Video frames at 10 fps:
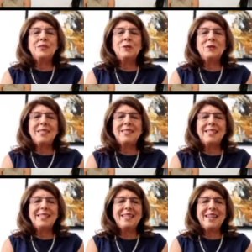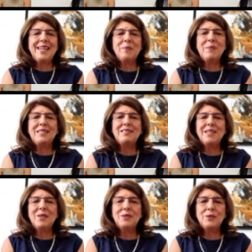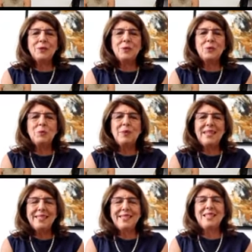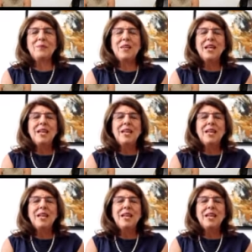totally dedicate myself to painting.